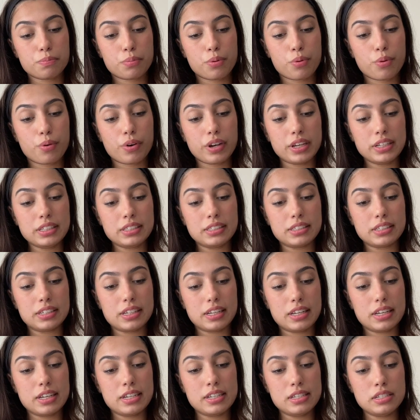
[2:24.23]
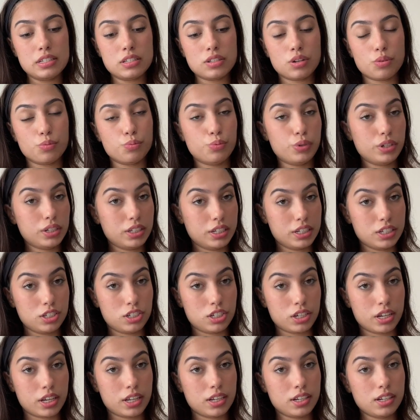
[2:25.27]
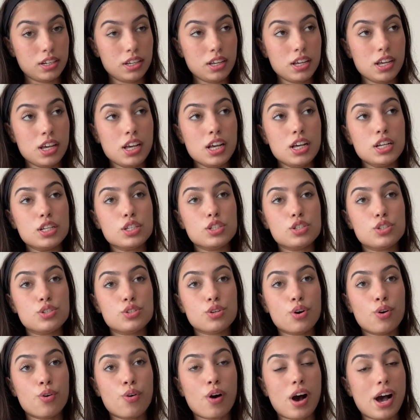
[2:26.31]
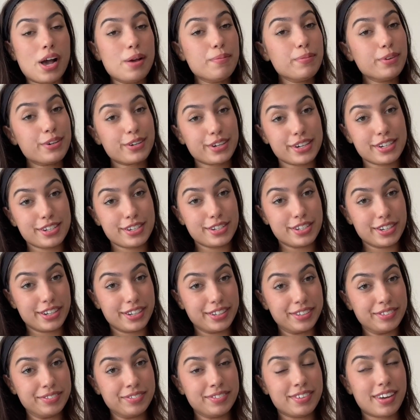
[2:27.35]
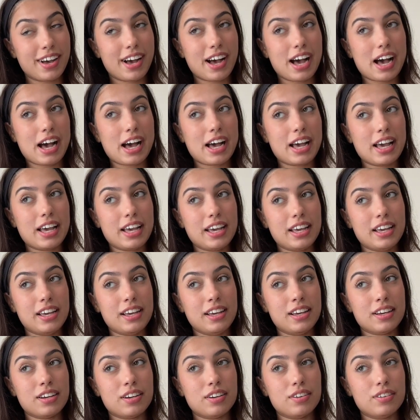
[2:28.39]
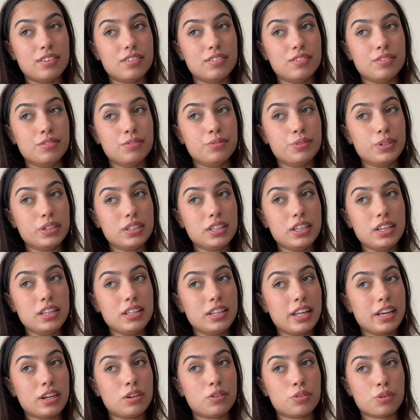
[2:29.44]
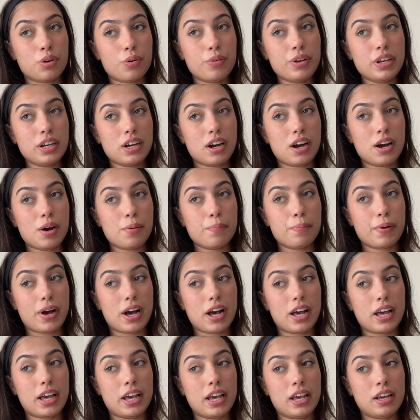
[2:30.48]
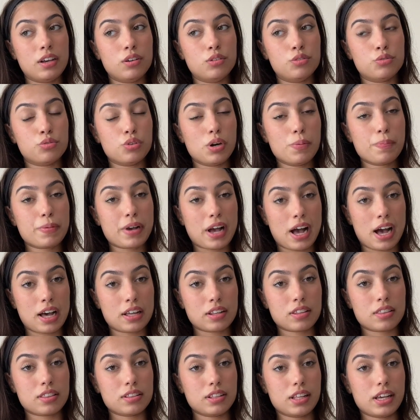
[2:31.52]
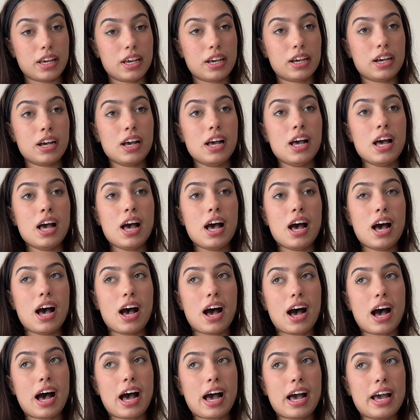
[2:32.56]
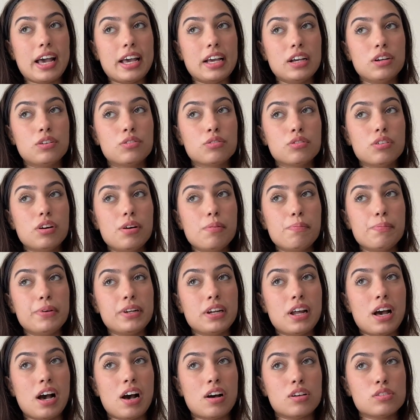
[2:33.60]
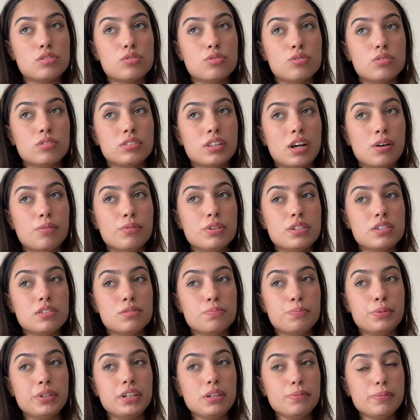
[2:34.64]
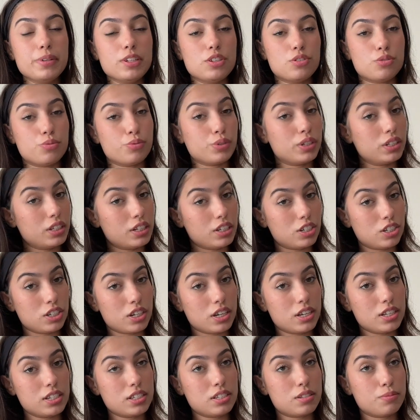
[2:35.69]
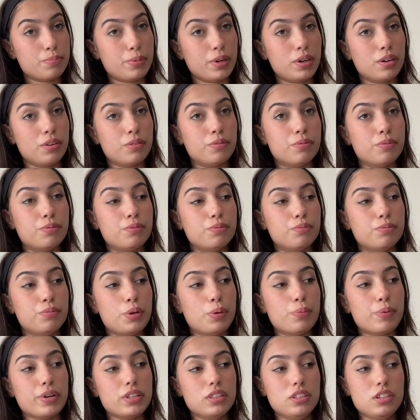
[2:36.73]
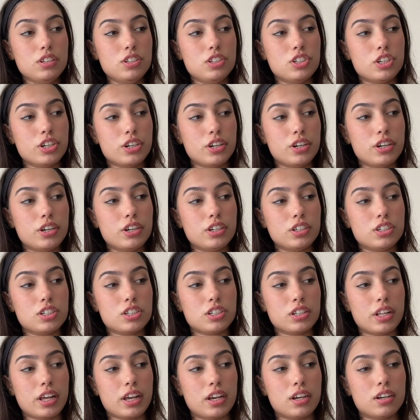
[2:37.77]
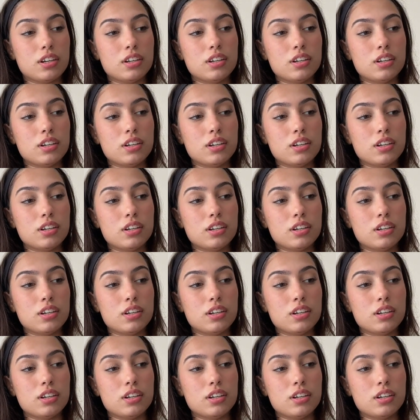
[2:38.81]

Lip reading: point is religion. So I'm Christian. I really, like, growing up, I grew up Catholic. I grew up in a household that was pretty much religious, but we went to church like